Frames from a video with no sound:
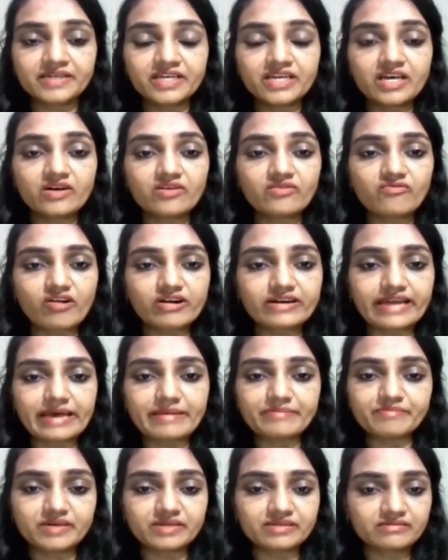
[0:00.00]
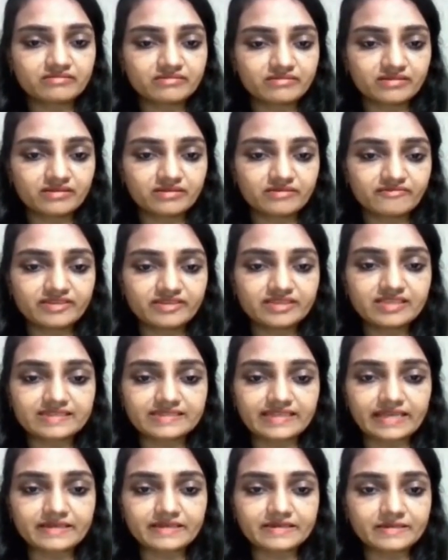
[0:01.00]
what happen with the
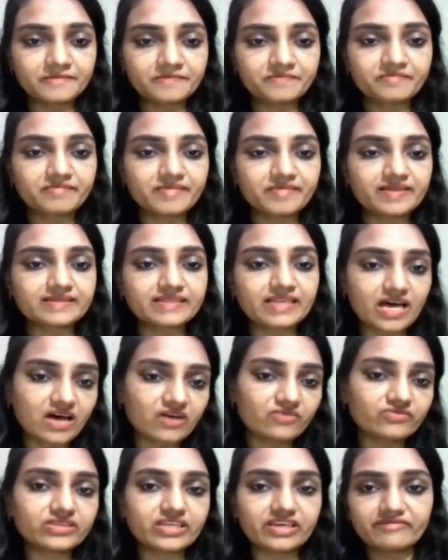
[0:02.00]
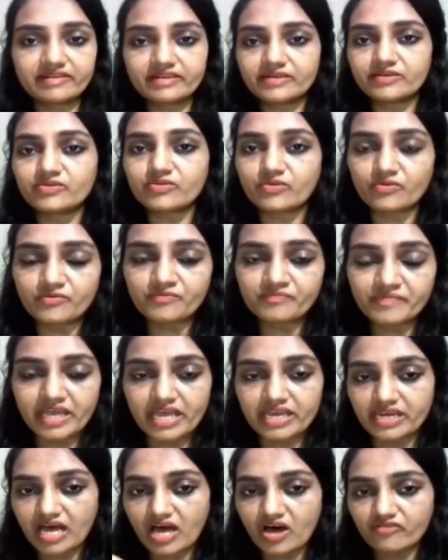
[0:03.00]
cycle, means how they will grow and
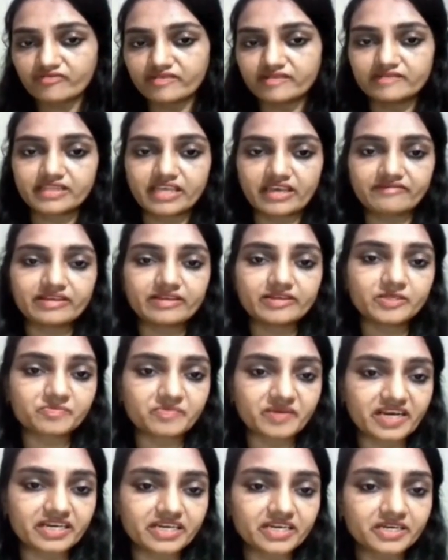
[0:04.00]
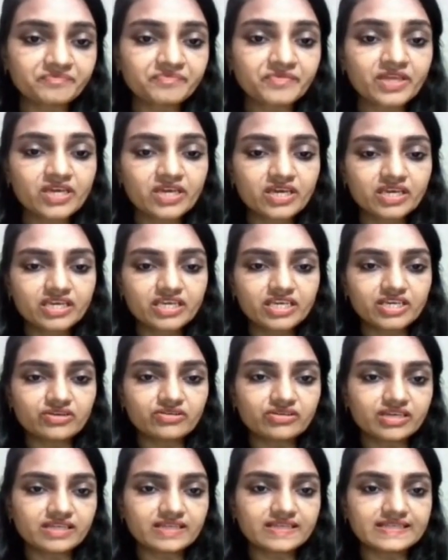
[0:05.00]
how they will spread it. Here you
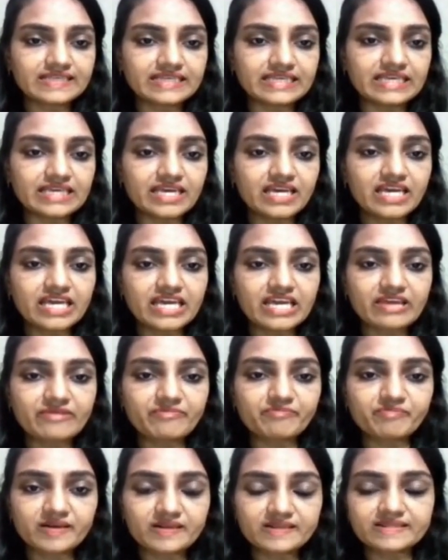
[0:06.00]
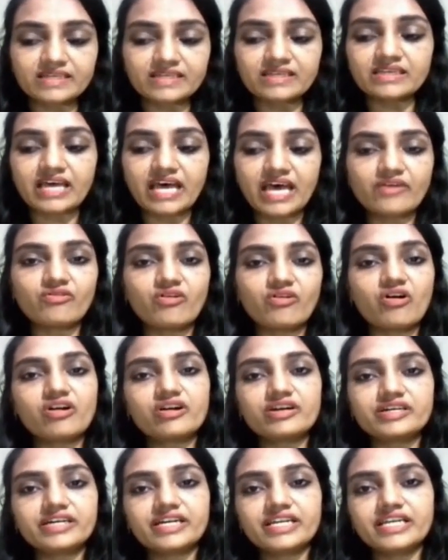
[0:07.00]
can see a person have
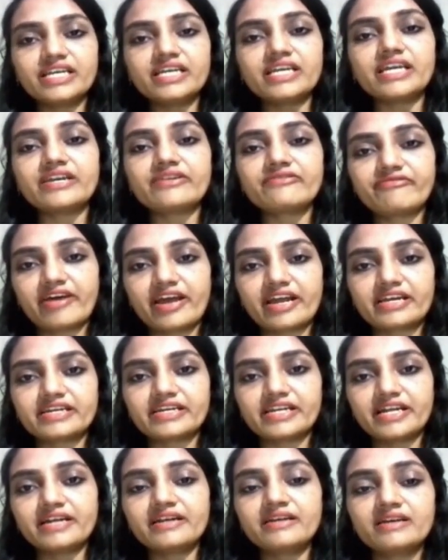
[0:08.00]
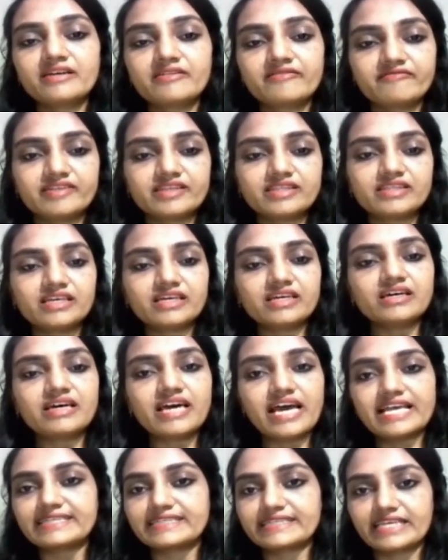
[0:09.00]
already infected with the
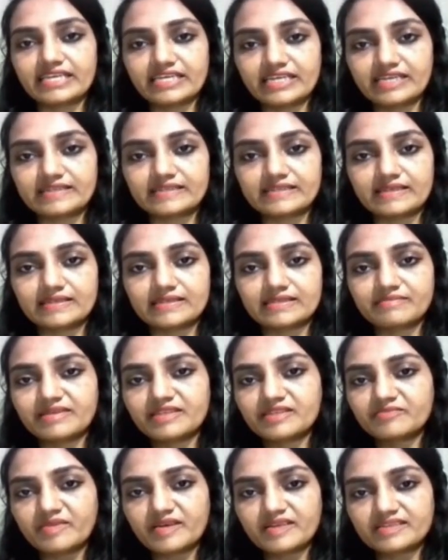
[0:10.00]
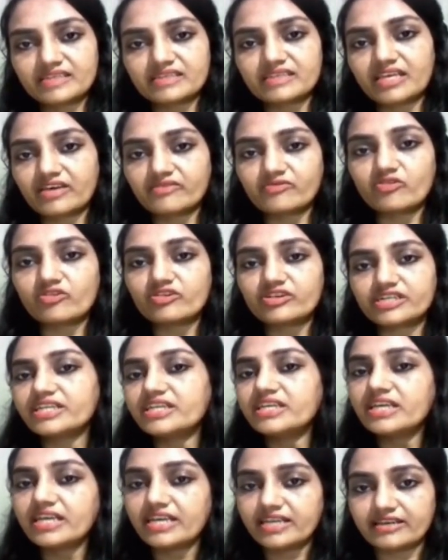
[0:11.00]
ascariasis, means person have already
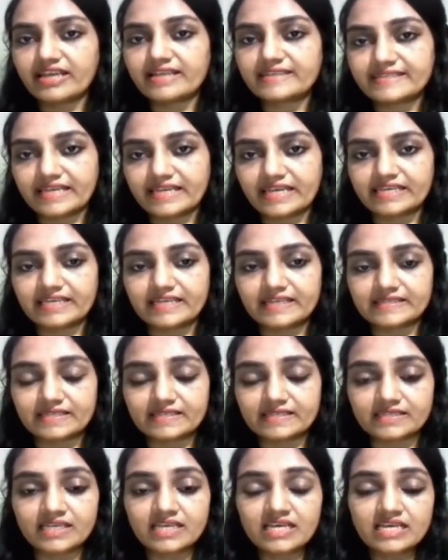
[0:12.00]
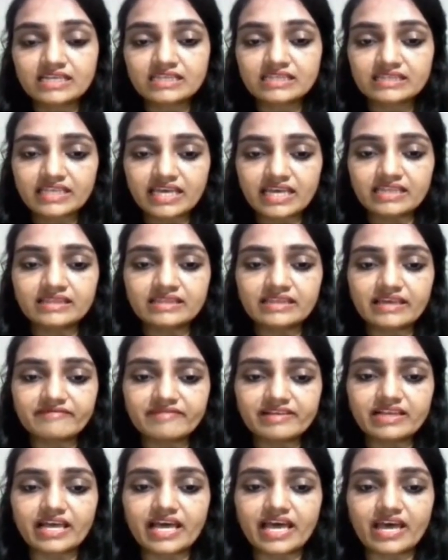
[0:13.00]
in ascariasis. Then they will
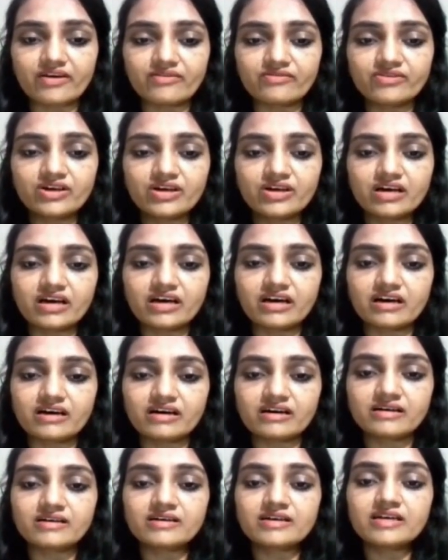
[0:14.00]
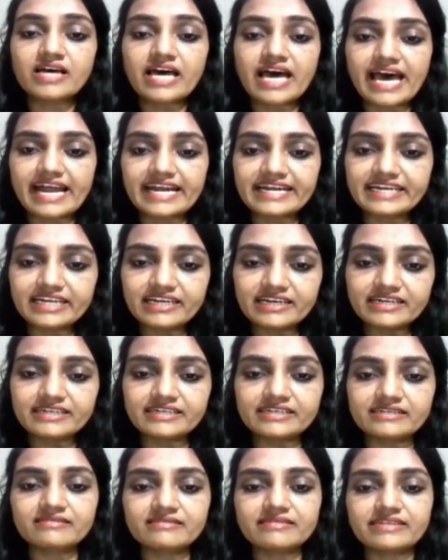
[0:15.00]
have a adult
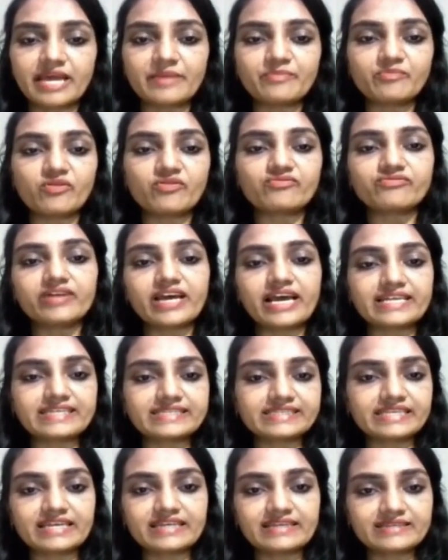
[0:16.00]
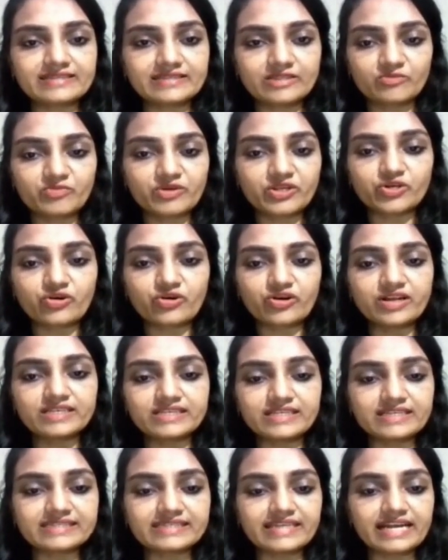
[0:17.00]
type of ascaris lumbricoides
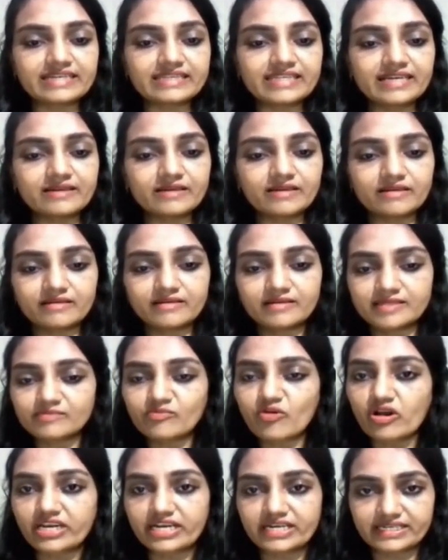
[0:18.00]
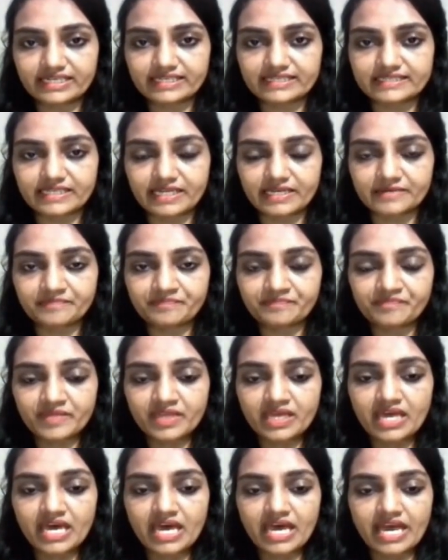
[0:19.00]
inside their small intestine.
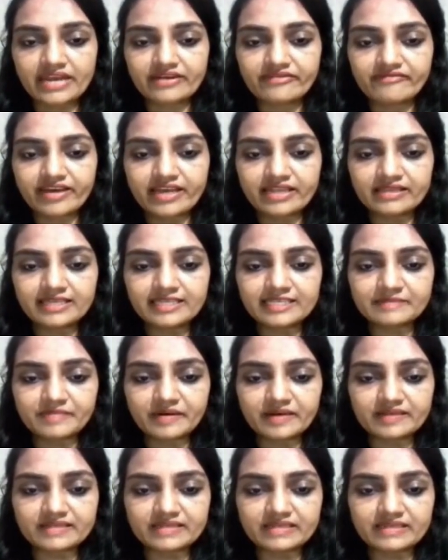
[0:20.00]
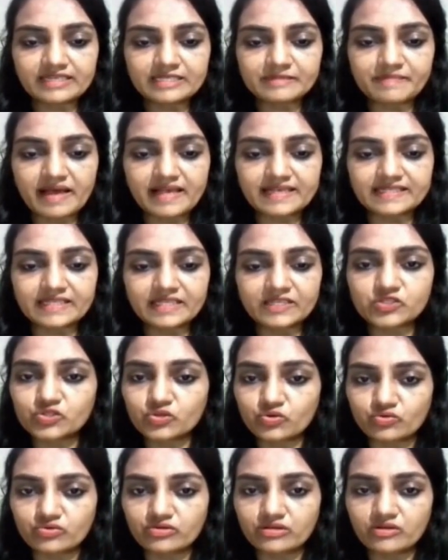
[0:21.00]
And when this person is passing stool
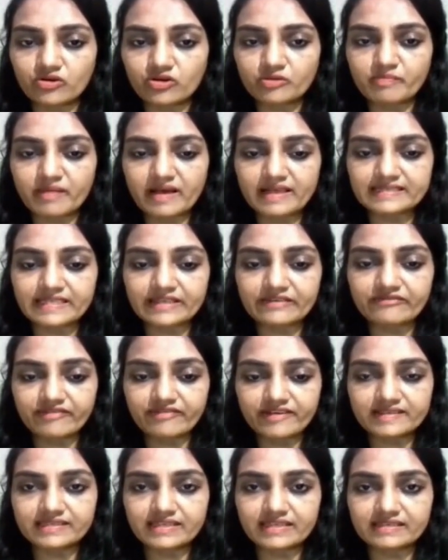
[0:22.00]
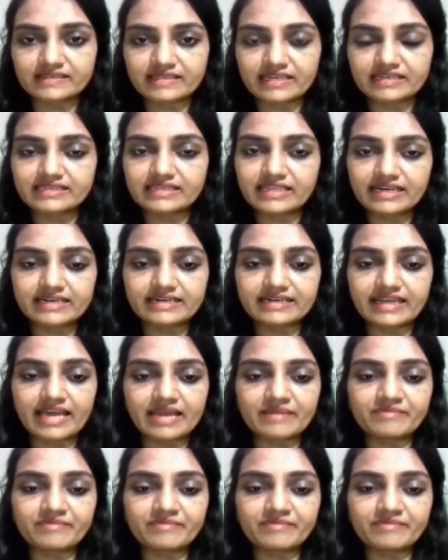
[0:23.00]
or passing feces, at that time